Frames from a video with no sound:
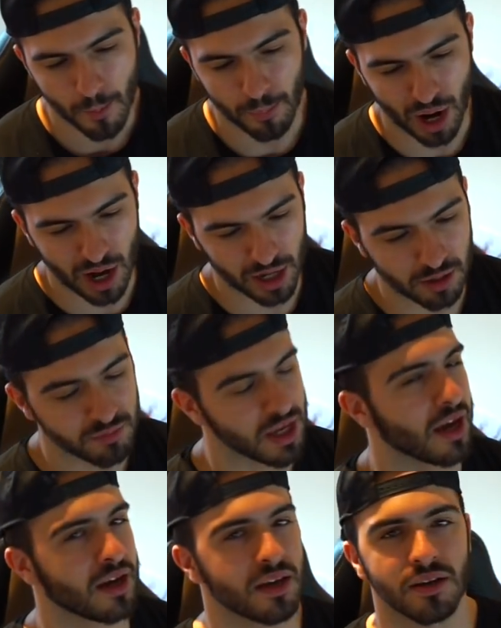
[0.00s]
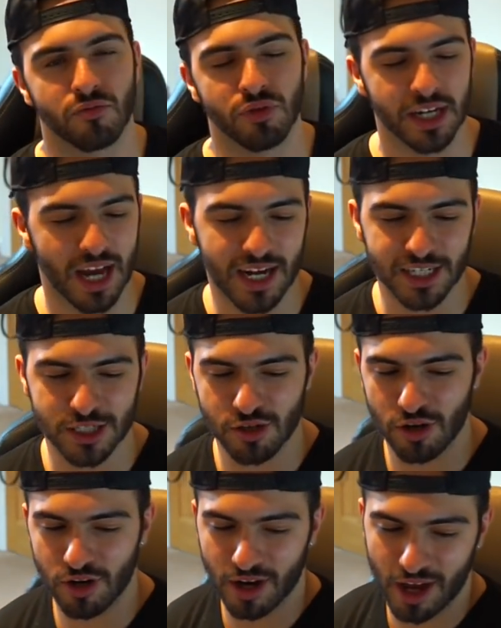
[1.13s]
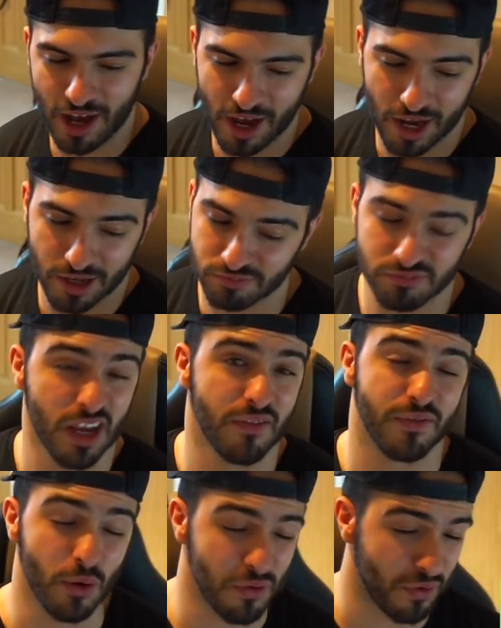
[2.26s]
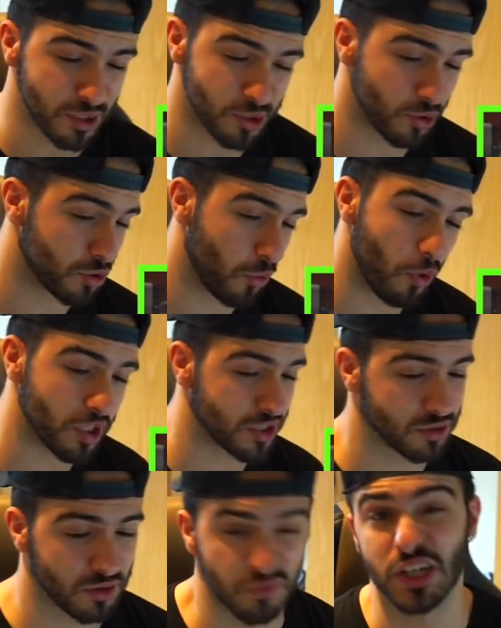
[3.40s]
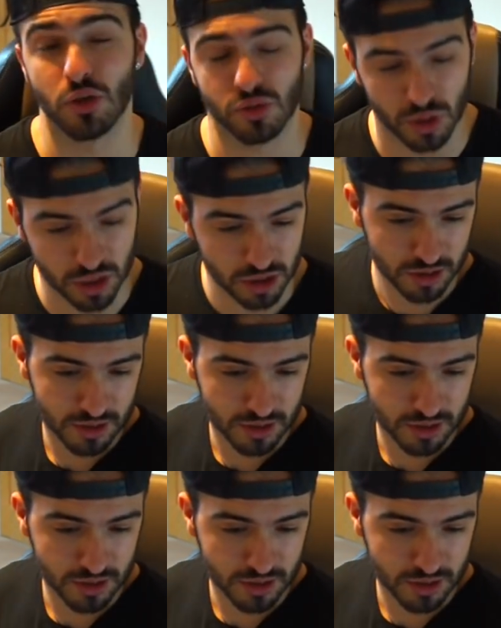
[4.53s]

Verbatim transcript: But yeah, really like this song, and yeah, very fun song to watch as well, video to watch.